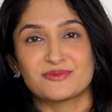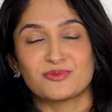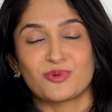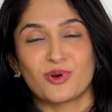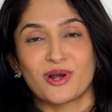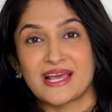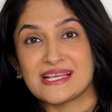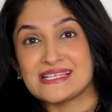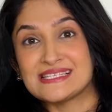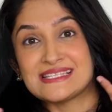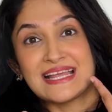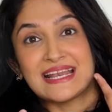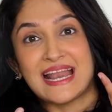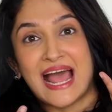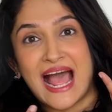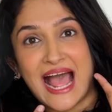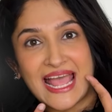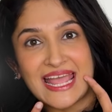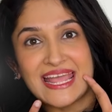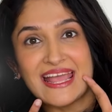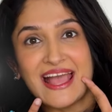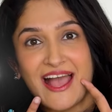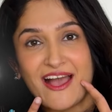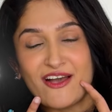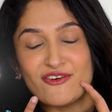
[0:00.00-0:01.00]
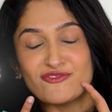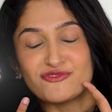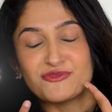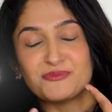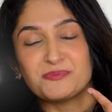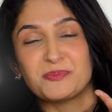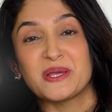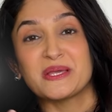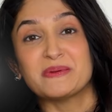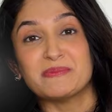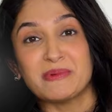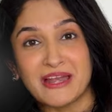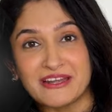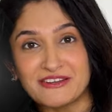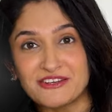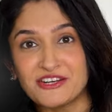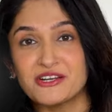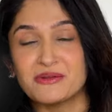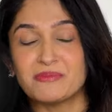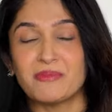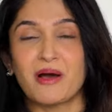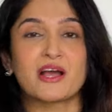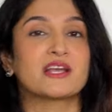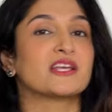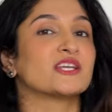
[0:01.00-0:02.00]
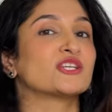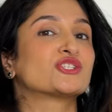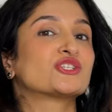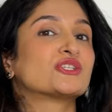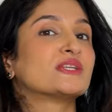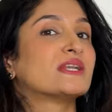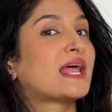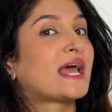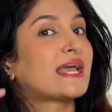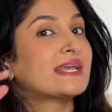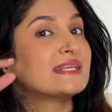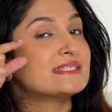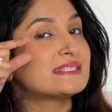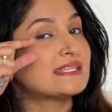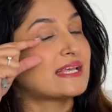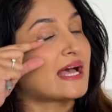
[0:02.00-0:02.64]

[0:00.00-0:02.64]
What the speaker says: what I said I have, pigmentary demarcation lines.